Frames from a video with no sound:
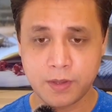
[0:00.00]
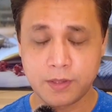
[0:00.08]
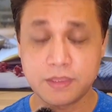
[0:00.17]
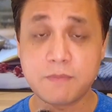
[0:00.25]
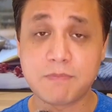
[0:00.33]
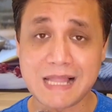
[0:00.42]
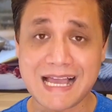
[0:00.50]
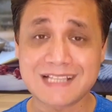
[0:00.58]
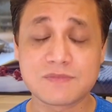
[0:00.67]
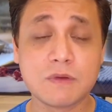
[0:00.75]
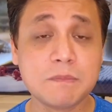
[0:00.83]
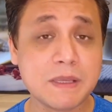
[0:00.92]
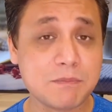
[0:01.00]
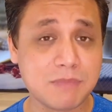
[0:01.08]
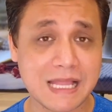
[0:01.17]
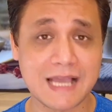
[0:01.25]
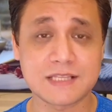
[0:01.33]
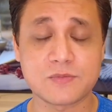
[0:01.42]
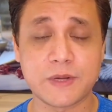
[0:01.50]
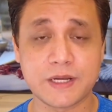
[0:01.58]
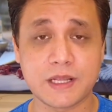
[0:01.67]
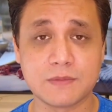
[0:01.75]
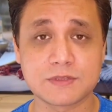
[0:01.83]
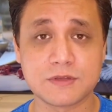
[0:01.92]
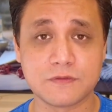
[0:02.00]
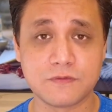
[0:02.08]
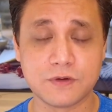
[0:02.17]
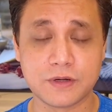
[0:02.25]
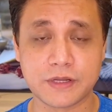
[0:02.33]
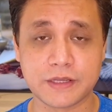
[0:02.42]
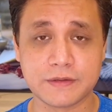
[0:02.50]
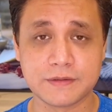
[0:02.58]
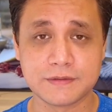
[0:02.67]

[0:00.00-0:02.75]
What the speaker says: the blacks will be blacks when it comes to the full array.